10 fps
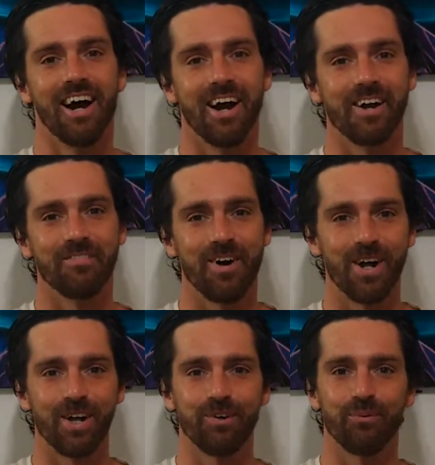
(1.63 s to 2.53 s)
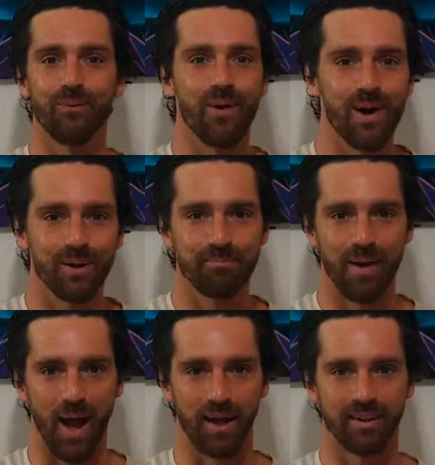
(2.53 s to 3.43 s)
Hi everybody, welcome
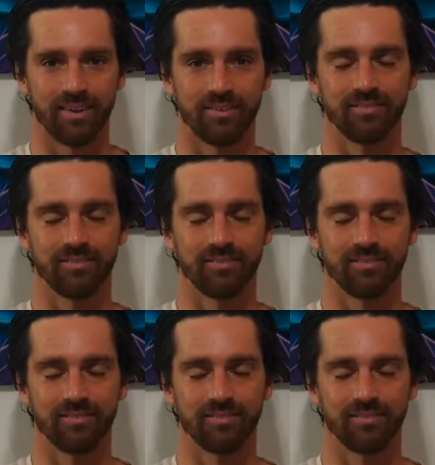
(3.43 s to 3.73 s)
back.